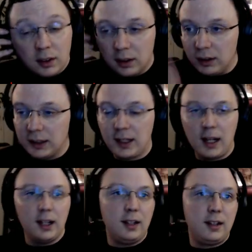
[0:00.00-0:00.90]
Let's
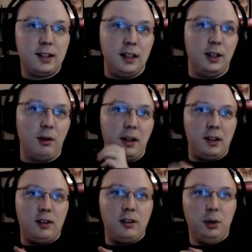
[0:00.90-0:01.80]
see what
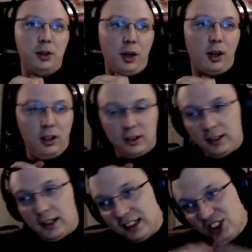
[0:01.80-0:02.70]
this new door looks
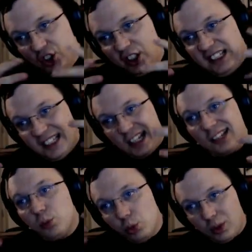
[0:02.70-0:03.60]
like. Should inject
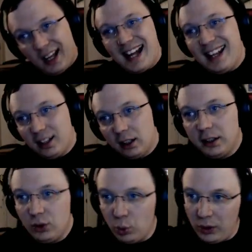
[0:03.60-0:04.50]
some color
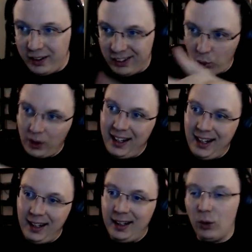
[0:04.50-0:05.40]
into the
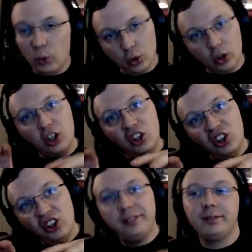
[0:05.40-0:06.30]
screen. It'll look good.